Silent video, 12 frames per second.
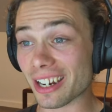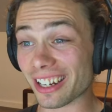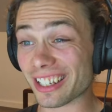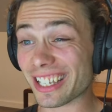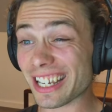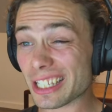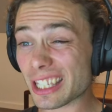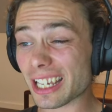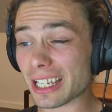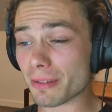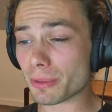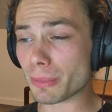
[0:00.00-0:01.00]
I guess that
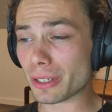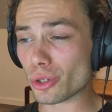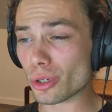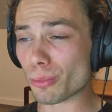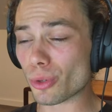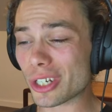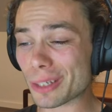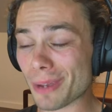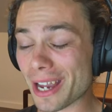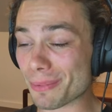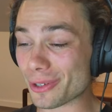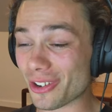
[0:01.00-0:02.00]
gives me two bridges
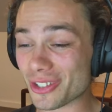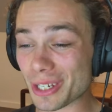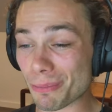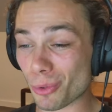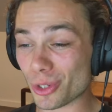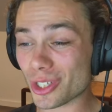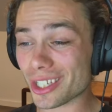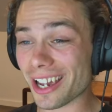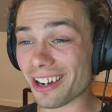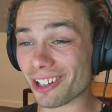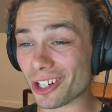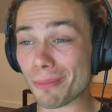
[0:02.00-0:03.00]
back, but honestly, bridges
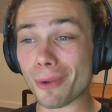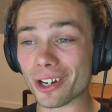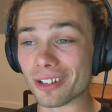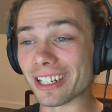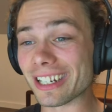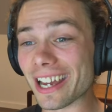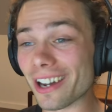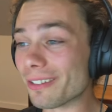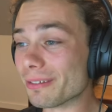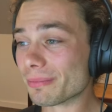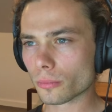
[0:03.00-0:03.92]
are a commodity now.